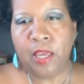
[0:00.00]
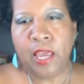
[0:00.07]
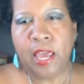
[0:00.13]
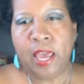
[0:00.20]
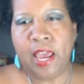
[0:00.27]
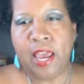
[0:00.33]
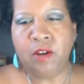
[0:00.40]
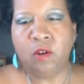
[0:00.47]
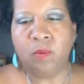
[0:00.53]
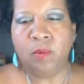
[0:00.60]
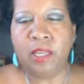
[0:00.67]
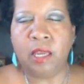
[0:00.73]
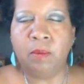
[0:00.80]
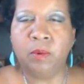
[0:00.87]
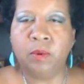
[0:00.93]
And you'll
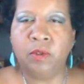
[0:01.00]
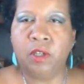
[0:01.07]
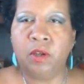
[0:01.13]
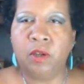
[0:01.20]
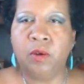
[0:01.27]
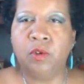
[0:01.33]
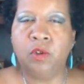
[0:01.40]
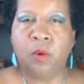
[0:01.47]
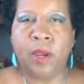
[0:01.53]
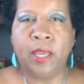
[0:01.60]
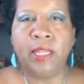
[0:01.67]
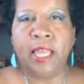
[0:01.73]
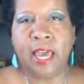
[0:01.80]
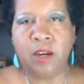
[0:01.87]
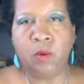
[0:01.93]
be able to join
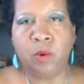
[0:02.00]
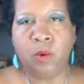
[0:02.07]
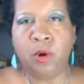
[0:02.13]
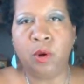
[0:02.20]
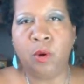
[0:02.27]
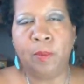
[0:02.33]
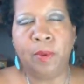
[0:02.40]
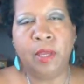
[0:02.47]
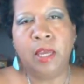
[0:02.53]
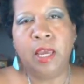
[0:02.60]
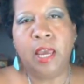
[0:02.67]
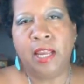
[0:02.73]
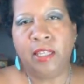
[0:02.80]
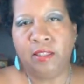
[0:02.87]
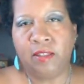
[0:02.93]
that group
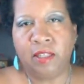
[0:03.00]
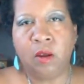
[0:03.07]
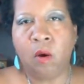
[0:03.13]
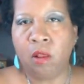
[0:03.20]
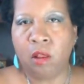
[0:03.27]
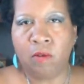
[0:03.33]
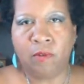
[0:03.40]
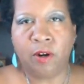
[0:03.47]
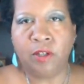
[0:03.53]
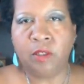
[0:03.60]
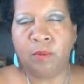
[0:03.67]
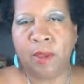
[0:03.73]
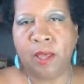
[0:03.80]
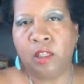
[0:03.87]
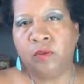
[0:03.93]
and see all of our
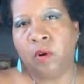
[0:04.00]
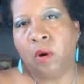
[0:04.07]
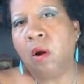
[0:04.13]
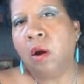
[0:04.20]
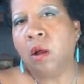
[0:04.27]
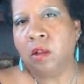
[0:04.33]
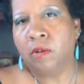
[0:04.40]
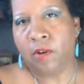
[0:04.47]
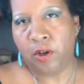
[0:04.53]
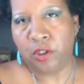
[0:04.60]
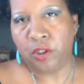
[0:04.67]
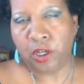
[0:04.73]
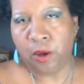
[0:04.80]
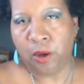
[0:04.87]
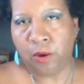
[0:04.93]
spells for all of our
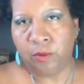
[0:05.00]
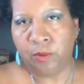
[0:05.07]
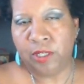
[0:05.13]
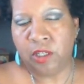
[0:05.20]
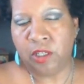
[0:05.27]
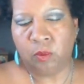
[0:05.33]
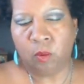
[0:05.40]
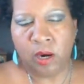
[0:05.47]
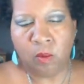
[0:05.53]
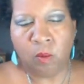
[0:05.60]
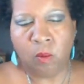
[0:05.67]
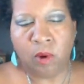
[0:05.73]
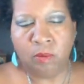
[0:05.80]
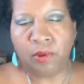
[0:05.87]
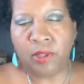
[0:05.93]
shows. We just wanted
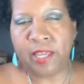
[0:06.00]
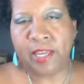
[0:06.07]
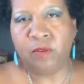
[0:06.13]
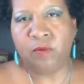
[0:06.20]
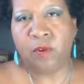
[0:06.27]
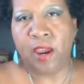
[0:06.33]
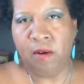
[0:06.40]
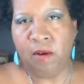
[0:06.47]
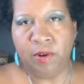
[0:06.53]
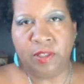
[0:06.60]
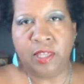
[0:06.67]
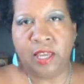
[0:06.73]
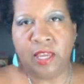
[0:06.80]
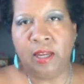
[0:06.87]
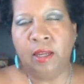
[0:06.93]
one place for
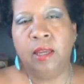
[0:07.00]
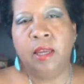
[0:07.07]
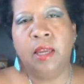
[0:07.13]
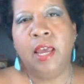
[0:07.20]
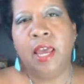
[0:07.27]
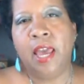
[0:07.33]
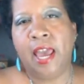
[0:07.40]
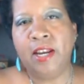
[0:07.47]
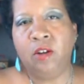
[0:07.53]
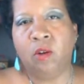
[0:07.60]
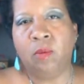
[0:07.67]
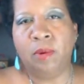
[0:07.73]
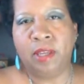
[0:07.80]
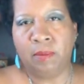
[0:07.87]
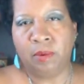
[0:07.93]
everything, and you'll
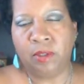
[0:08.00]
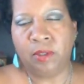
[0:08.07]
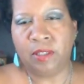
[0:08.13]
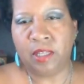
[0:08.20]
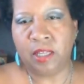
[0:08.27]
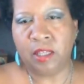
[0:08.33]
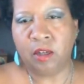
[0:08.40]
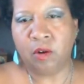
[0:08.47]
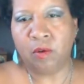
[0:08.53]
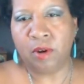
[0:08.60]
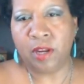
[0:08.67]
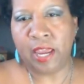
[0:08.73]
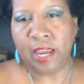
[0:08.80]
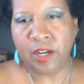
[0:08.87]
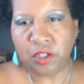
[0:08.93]
be able to see the
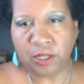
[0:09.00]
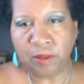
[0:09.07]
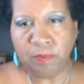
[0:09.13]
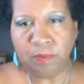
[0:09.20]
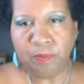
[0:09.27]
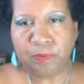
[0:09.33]
creation